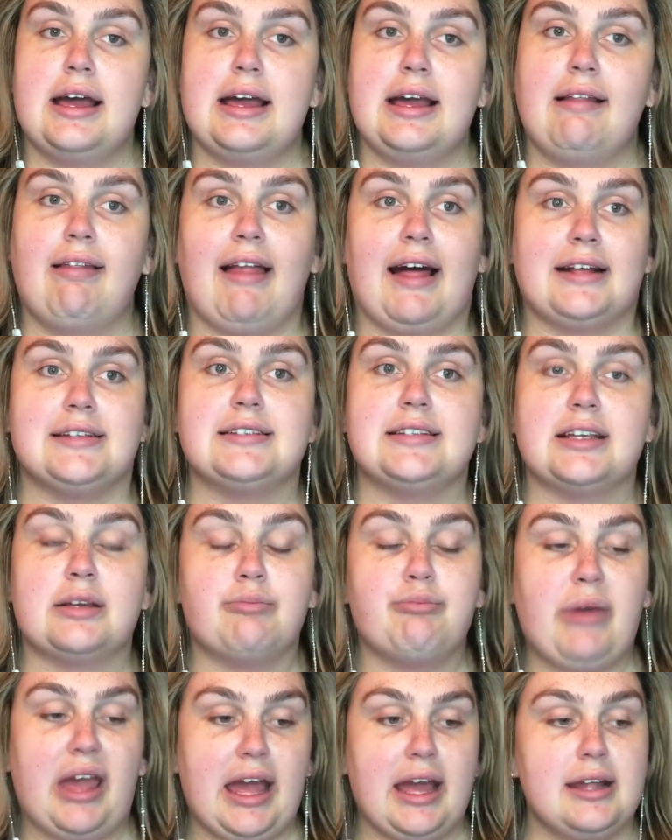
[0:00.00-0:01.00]

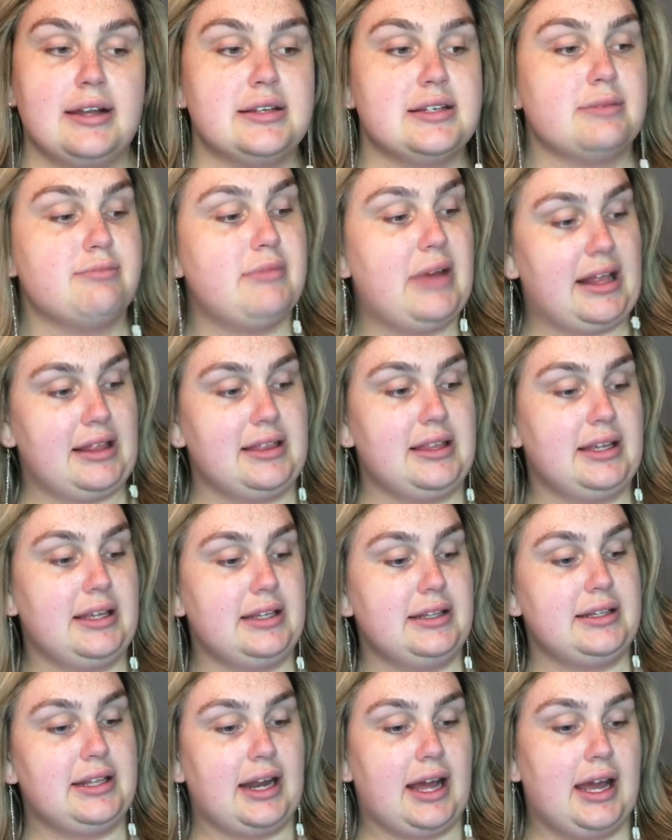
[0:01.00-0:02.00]
elastic band
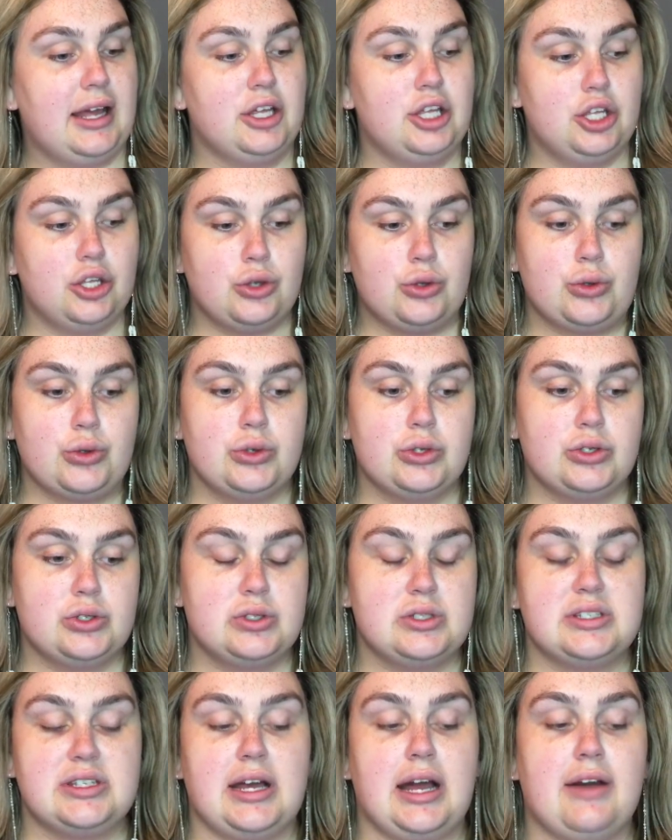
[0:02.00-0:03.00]
method that I
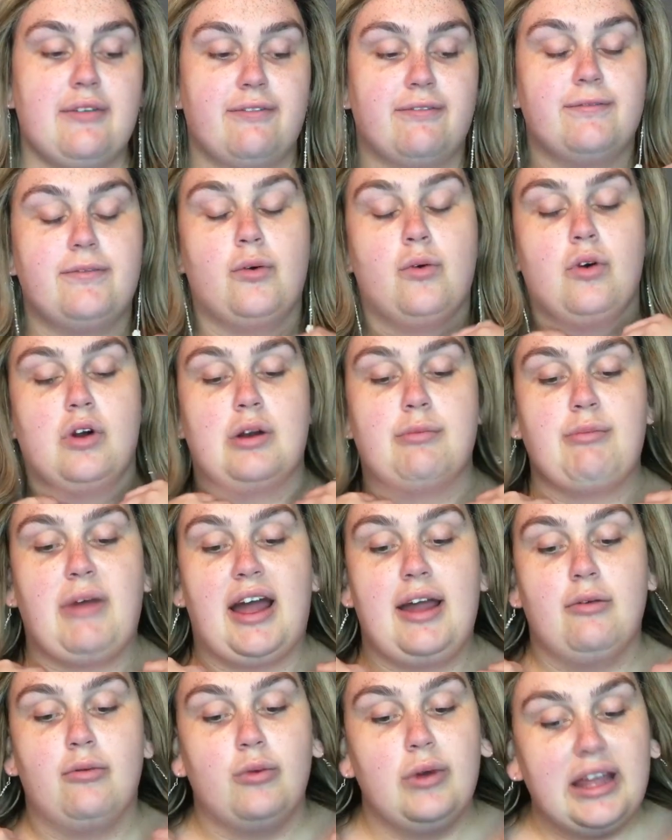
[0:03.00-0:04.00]
use for
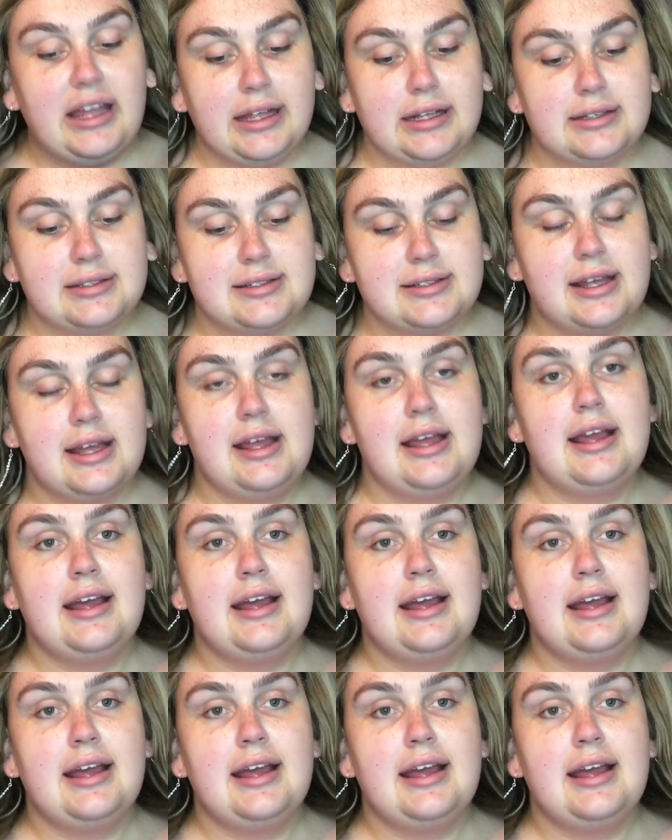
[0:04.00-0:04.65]
my wigs.